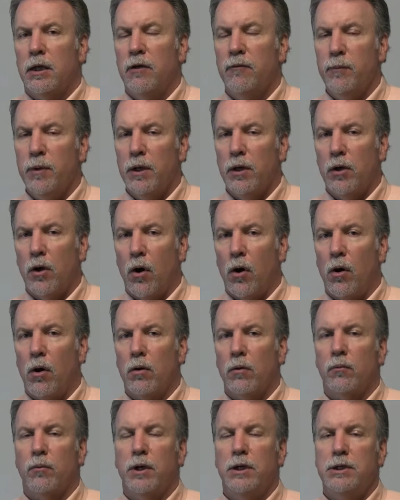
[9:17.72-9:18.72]
give me a
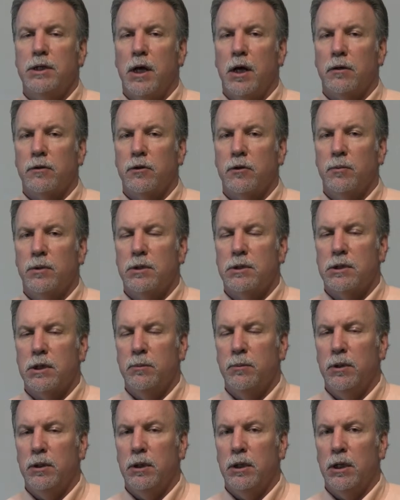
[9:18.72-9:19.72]
call, reach out to me,
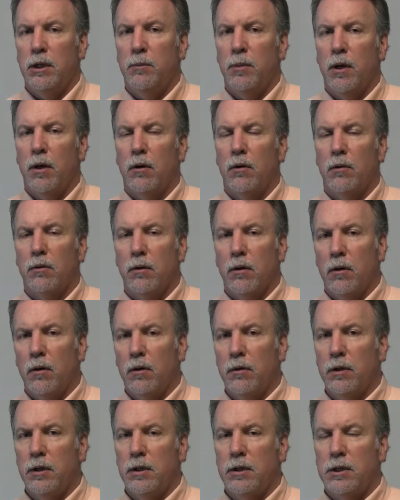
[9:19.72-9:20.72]
send me an email
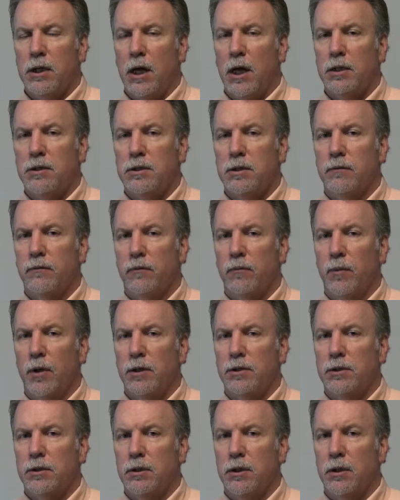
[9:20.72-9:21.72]
on the attached
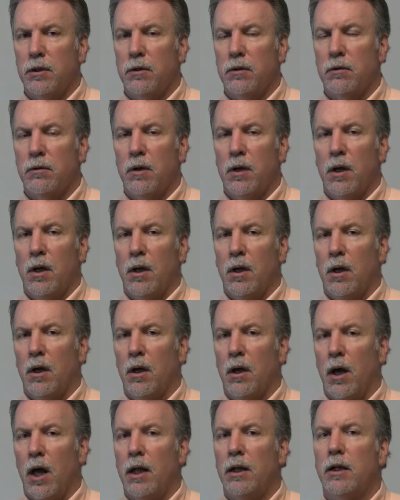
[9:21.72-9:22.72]
information here.
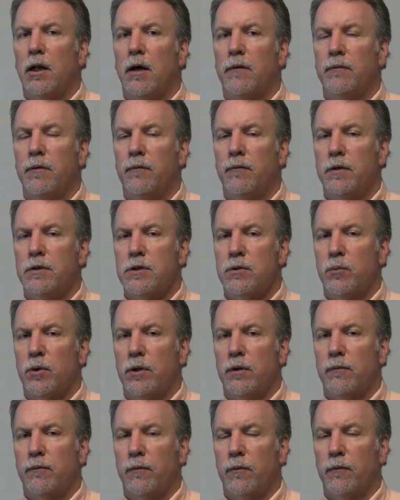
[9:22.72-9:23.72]
I'd love to visit
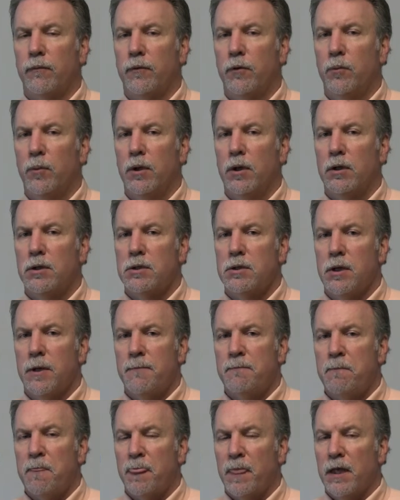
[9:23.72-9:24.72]
with you for a few minutes.
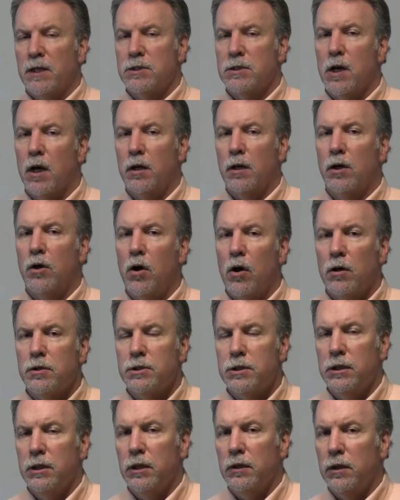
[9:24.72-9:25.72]
It's not going to
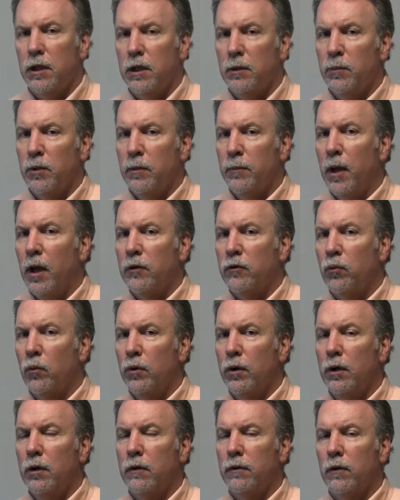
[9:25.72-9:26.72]
cost you anything but about
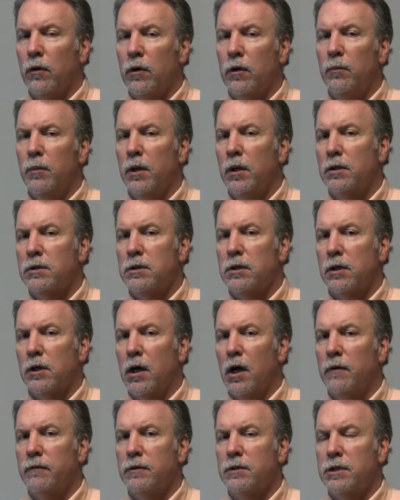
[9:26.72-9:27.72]
20 to 30 minutes in a
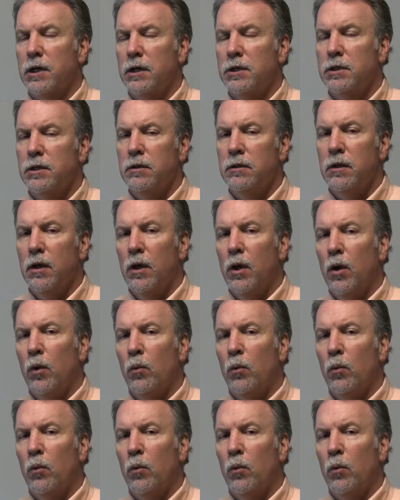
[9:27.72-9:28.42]
conversation.